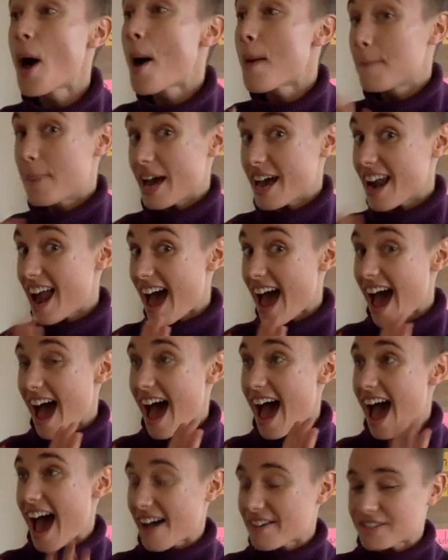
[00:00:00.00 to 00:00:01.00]
But
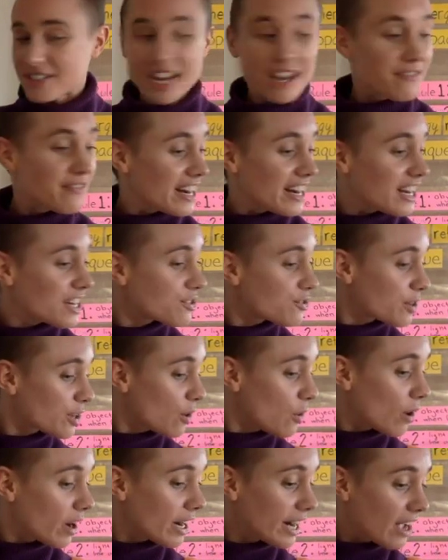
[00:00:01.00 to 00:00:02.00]
after I finish
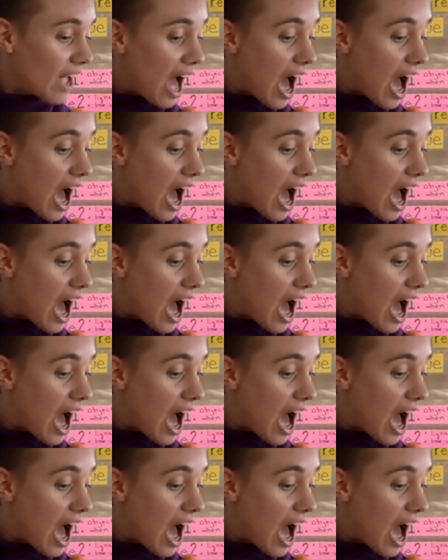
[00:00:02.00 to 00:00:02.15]
recording,